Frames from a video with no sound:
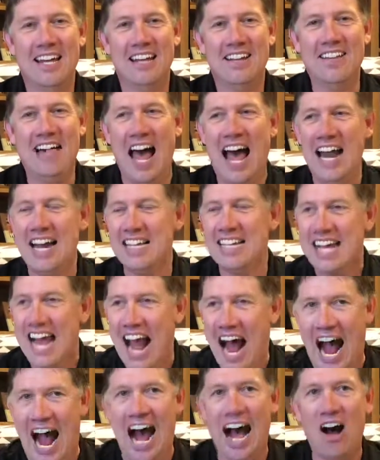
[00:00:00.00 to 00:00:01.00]
That is
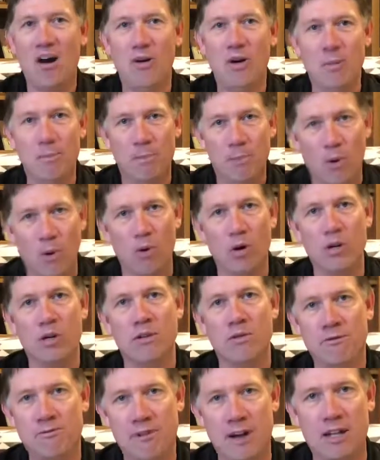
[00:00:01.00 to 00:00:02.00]
how
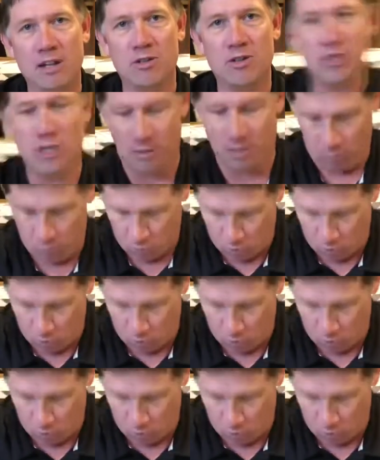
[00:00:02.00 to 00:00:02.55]
important fellowship